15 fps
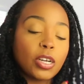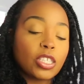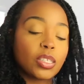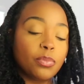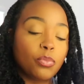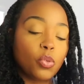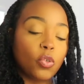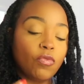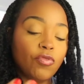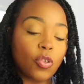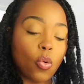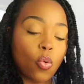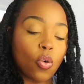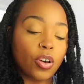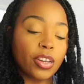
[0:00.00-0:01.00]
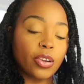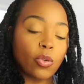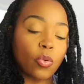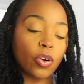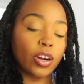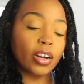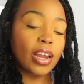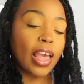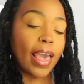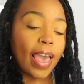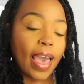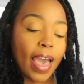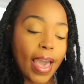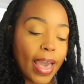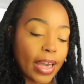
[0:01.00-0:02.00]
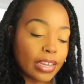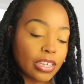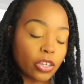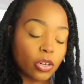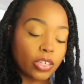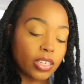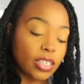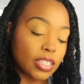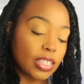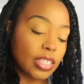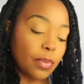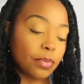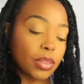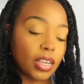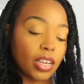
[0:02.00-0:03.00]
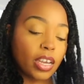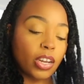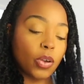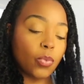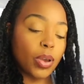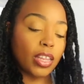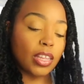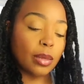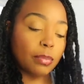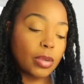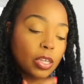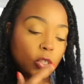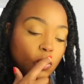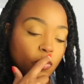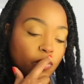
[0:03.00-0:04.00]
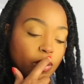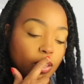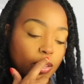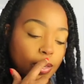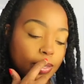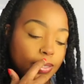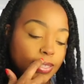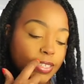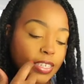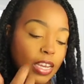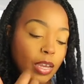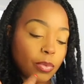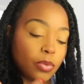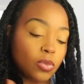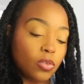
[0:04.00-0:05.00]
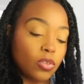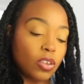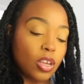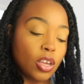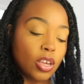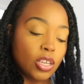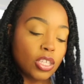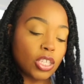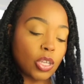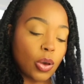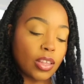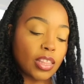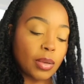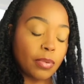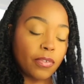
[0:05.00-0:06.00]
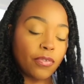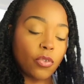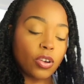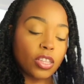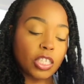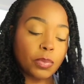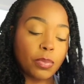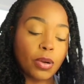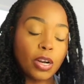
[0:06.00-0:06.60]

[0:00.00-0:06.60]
person moved on or acted or did something in a way that made you feel unstable so i think before this